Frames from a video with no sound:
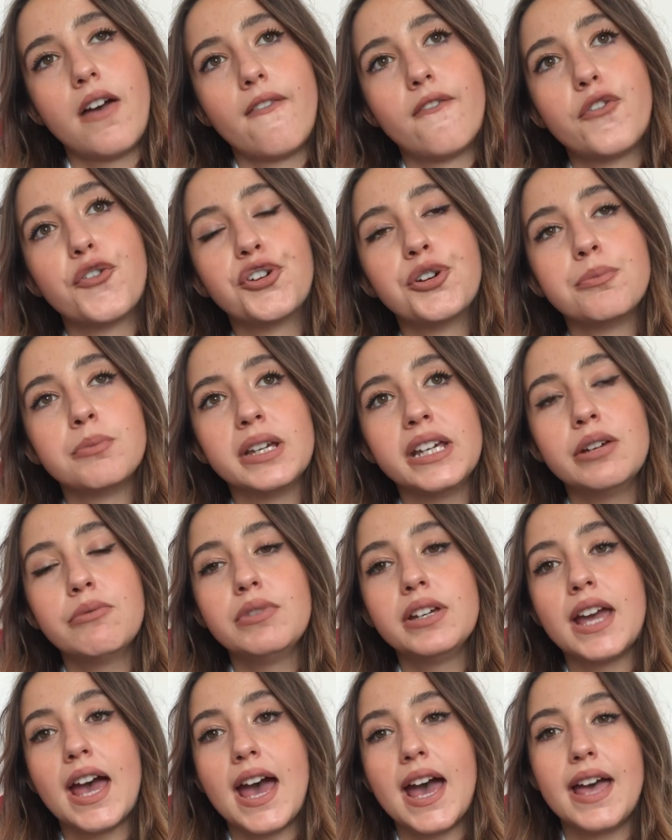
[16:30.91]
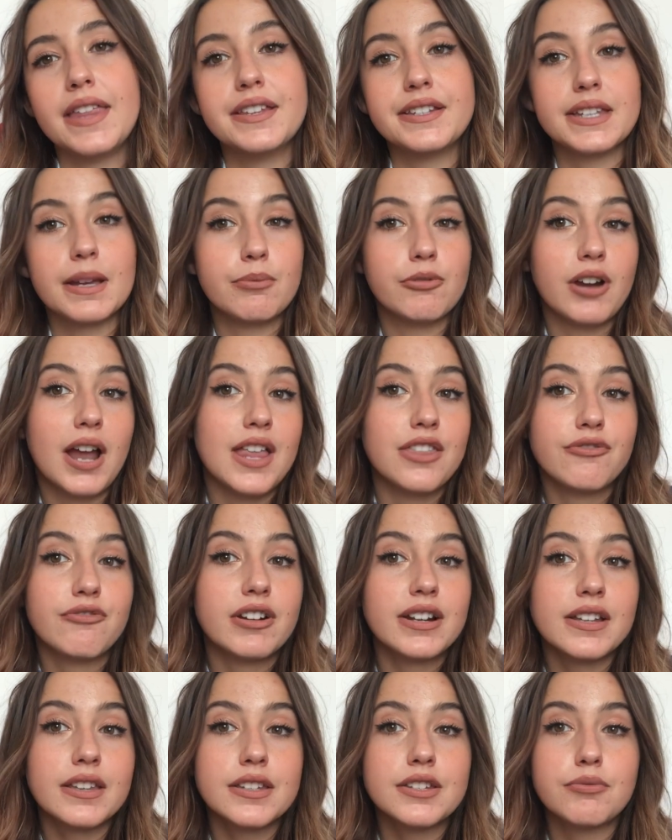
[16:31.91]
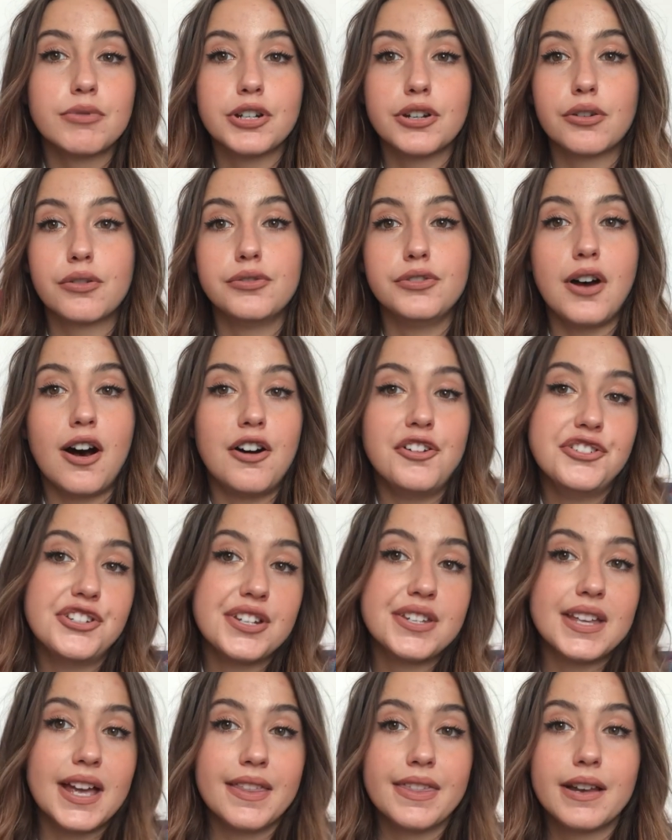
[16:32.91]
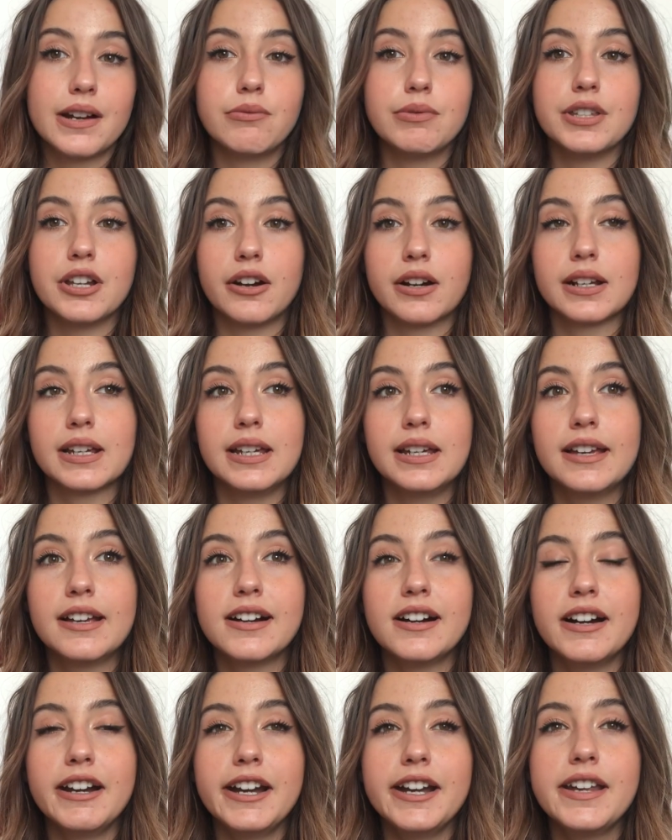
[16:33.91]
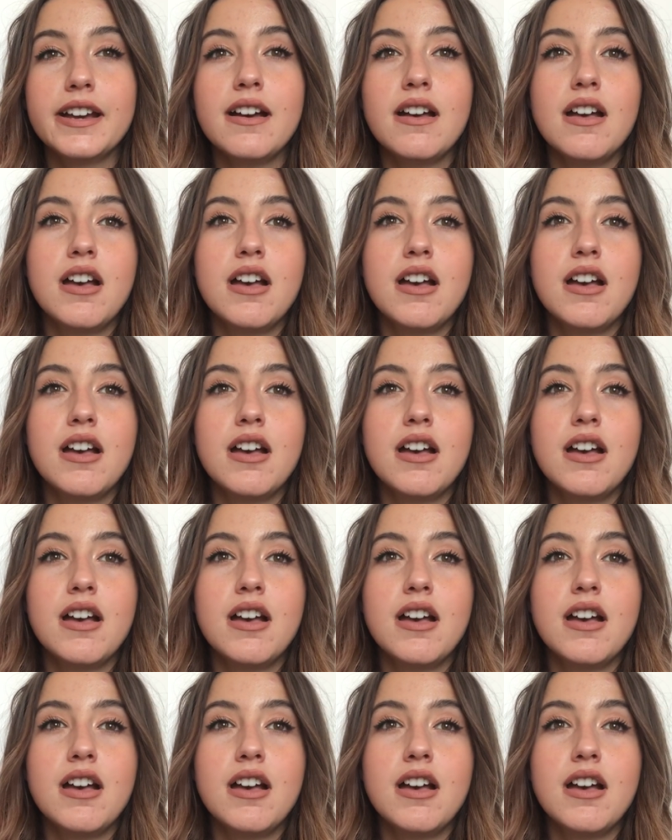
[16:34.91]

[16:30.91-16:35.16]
For me, we had a separate entrance where you could all just enter with our key card,